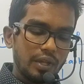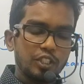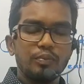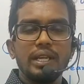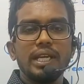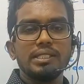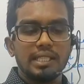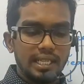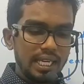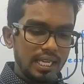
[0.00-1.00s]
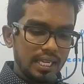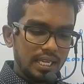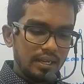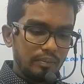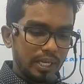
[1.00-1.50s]
respiratory
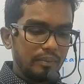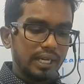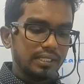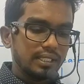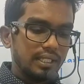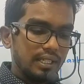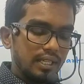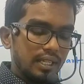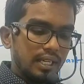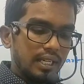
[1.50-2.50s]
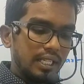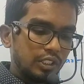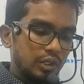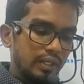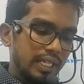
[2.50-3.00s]
pigment. Dear
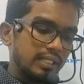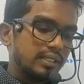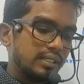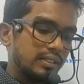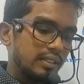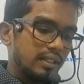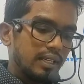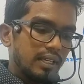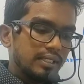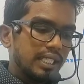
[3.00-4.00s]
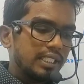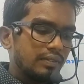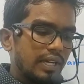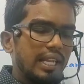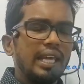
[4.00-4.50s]
students, see, it's
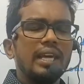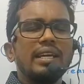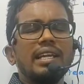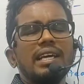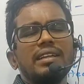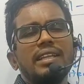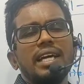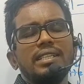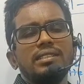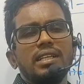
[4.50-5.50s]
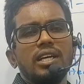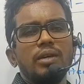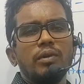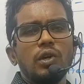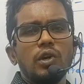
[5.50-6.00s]
very clear that
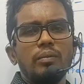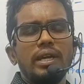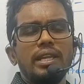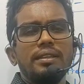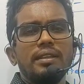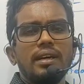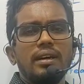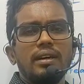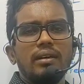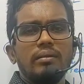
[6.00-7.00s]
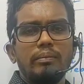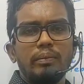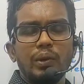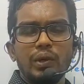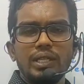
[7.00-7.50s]
hemoglobin is a
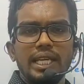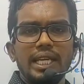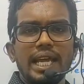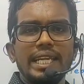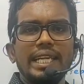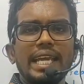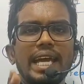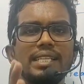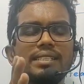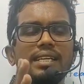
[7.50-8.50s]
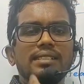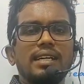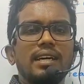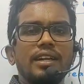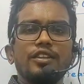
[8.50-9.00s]
protein and it acts as
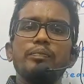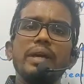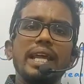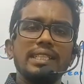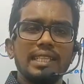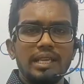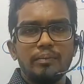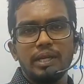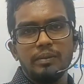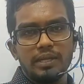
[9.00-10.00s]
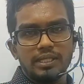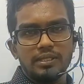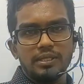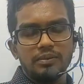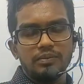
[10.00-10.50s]
a respiratory
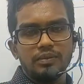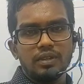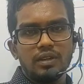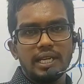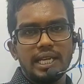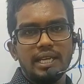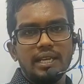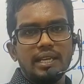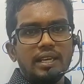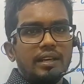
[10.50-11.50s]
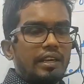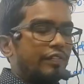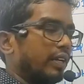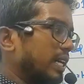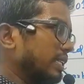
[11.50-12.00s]
pigment. Alright, if you